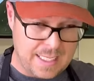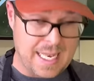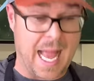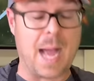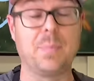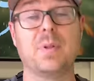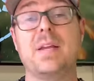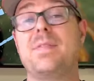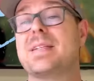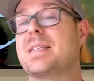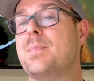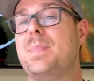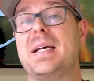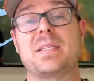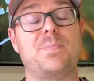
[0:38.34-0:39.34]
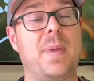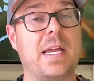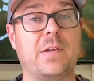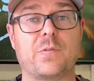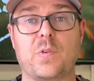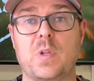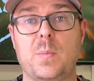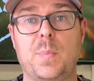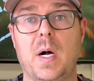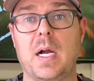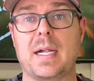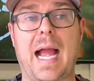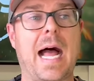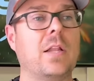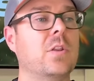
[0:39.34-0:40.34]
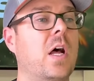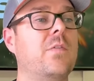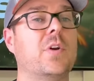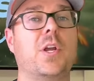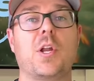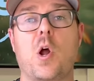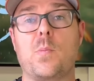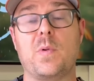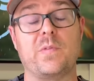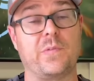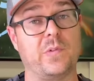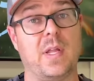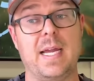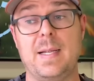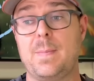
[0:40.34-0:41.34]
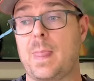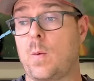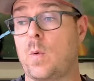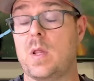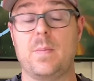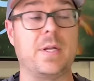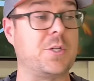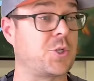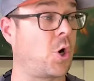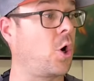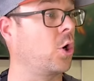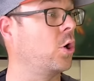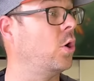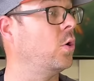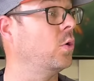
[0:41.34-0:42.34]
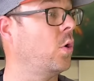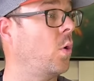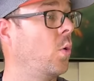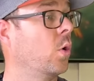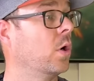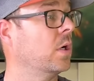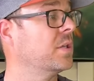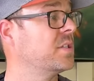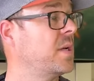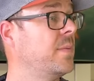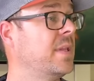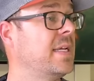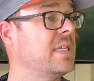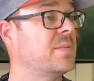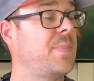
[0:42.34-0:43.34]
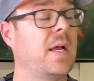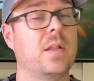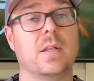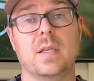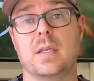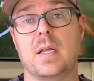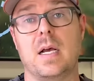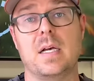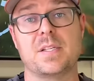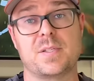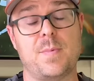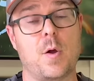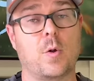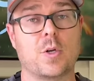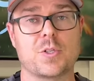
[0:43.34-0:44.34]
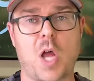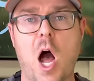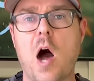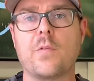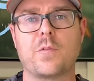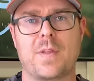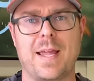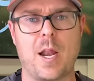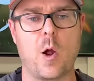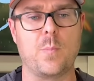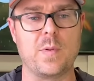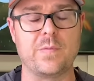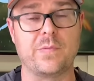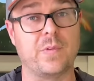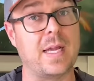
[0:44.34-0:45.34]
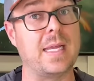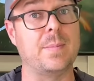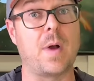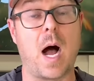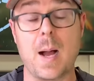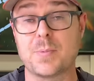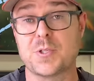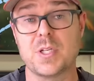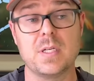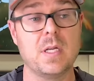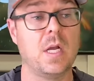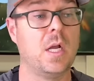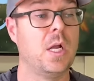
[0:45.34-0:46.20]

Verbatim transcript: I believe it's the best bang for the buck. I love a good open flame, whether it be charcoal or some of these pellet uh, smokers offer that open flame option.